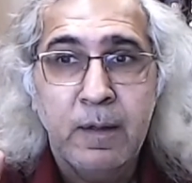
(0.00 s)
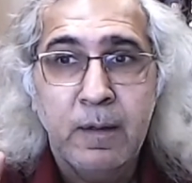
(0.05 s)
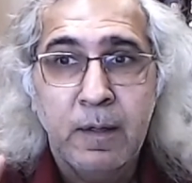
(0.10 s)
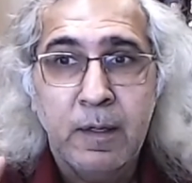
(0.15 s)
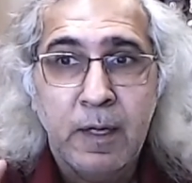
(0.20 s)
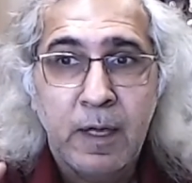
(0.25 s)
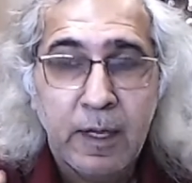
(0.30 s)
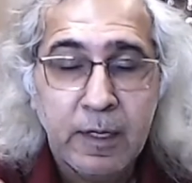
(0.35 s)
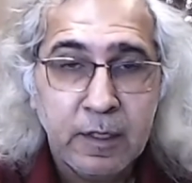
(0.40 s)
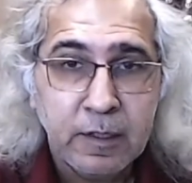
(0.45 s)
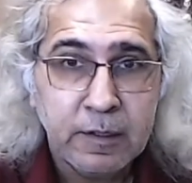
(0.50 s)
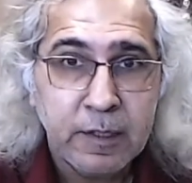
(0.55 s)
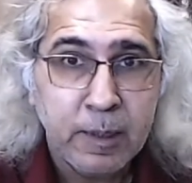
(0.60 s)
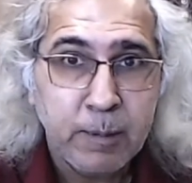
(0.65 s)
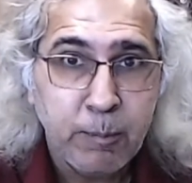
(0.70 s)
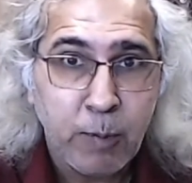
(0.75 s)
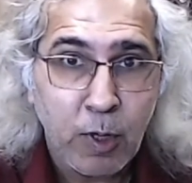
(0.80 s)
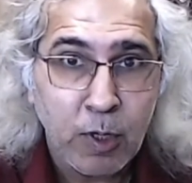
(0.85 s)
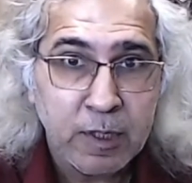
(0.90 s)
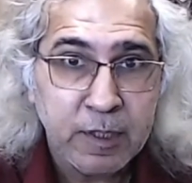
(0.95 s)
Another
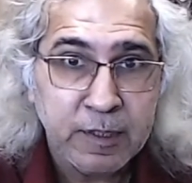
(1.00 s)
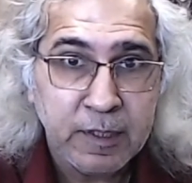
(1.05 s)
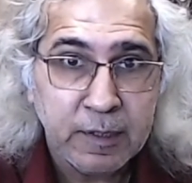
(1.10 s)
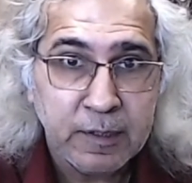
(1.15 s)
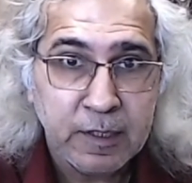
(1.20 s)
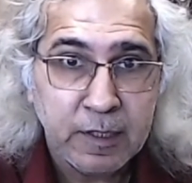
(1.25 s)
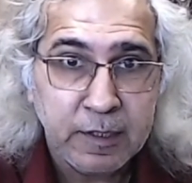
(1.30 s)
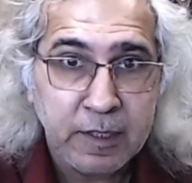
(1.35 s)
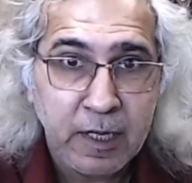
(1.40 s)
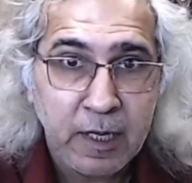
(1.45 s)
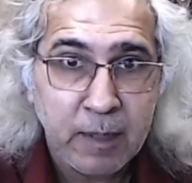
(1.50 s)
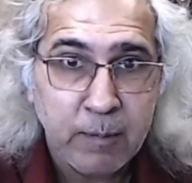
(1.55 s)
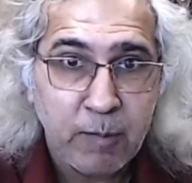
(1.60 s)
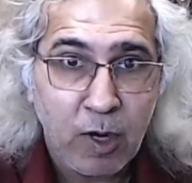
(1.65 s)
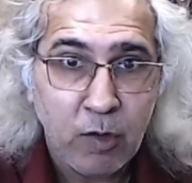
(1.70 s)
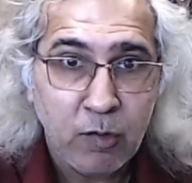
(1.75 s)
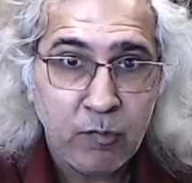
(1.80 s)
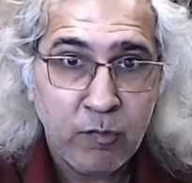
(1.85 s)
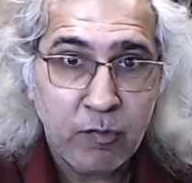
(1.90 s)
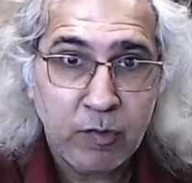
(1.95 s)
important thing that came
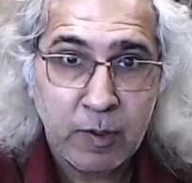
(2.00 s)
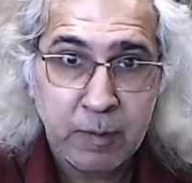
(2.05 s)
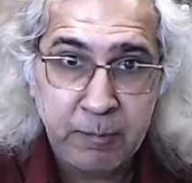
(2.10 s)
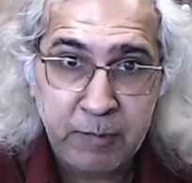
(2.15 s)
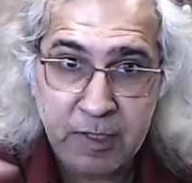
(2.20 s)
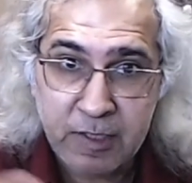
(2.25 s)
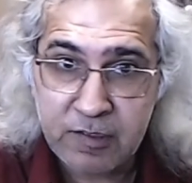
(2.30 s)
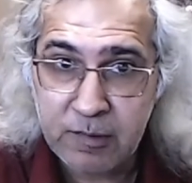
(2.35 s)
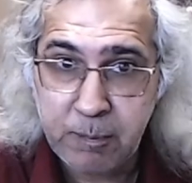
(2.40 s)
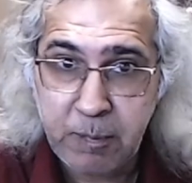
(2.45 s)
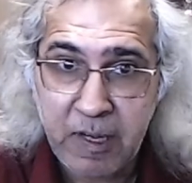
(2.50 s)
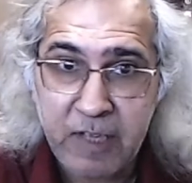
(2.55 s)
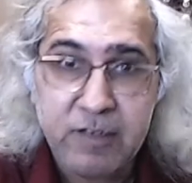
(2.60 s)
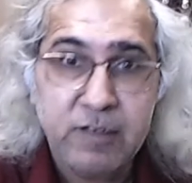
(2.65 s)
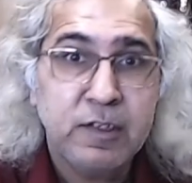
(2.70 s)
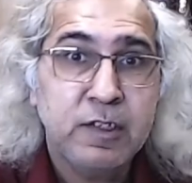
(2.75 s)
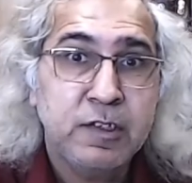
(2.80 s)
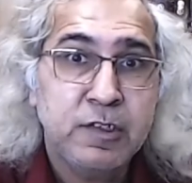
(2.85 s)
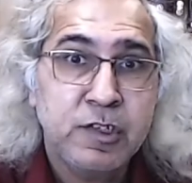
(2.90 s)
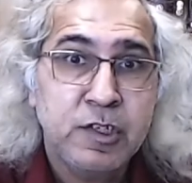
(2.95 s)
out from this
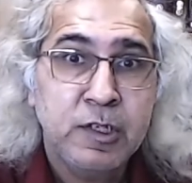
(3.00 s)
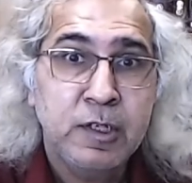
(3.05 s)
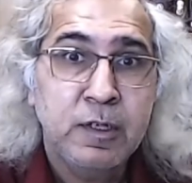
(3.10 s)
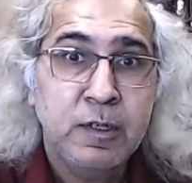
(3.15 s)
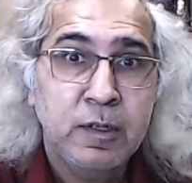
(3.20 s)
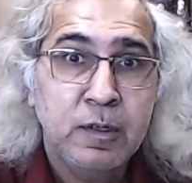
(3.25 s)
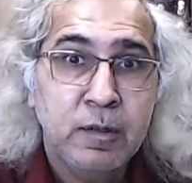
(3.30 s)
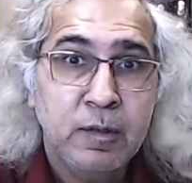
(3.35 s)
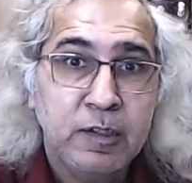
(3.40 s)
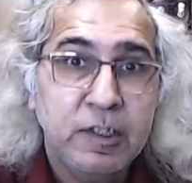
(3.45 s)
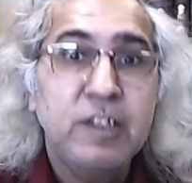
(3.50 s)
passage, these